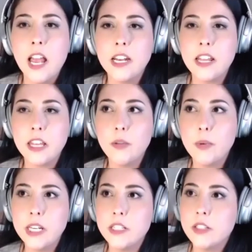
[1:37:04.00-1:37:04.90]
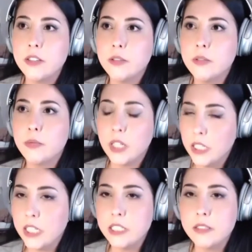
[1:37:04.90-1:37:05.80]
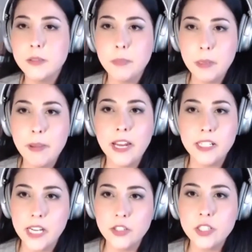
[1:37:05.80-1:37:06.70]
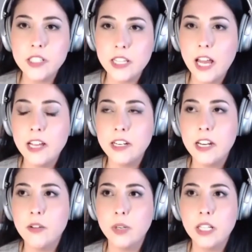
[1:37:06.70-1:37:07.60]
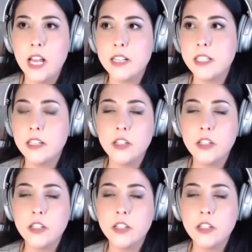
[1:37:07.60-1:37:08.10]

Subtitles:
And I think we need to really be paying attention to that and realize that,